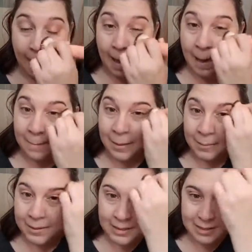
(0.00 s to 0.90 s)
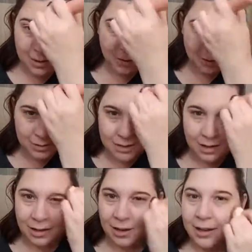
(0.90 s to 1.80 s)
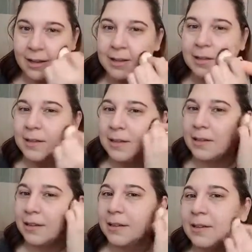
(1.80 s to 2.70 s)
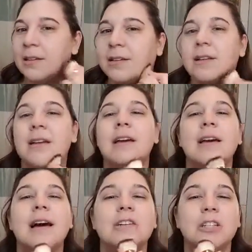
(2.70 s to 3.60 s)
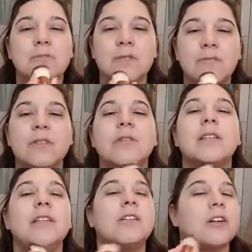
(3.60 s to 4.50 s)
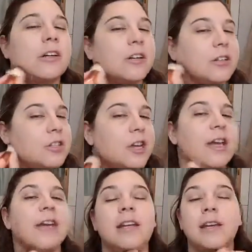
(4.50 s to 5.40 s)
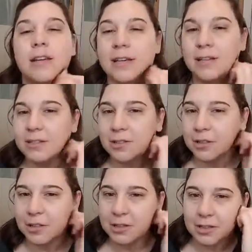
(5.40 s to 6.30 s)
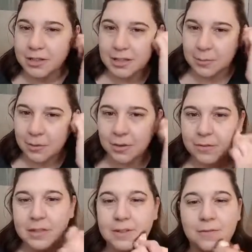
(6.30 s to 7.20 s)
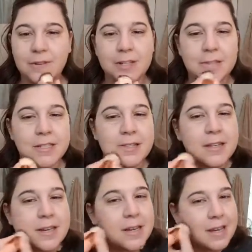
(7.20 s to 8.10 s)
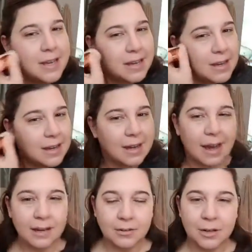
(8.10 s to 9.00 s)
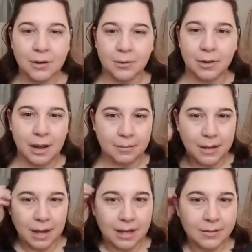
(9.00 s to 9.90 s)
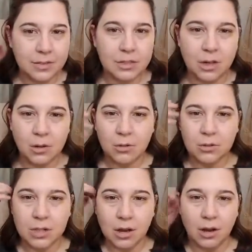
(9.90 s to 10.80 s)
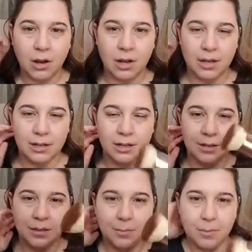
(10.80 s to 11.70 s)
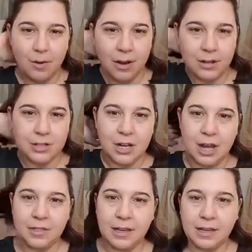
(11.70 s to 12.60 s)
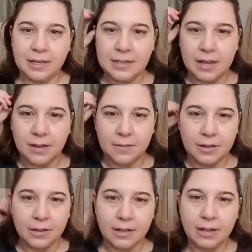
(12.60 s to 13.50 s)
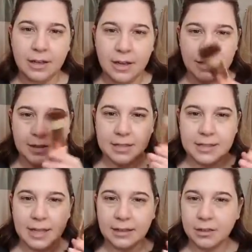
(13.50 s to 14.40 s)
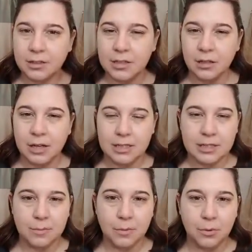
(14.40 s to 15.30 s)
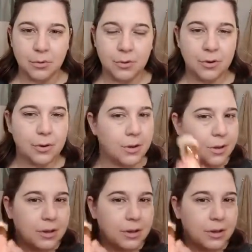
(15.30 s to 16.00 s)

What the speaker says: I may be sold on, I should have went with the darker shade so that you could have seen more of a difference. I don't know. I'm kind of sold on the brush. I think it definitely, this side looks a lot smoother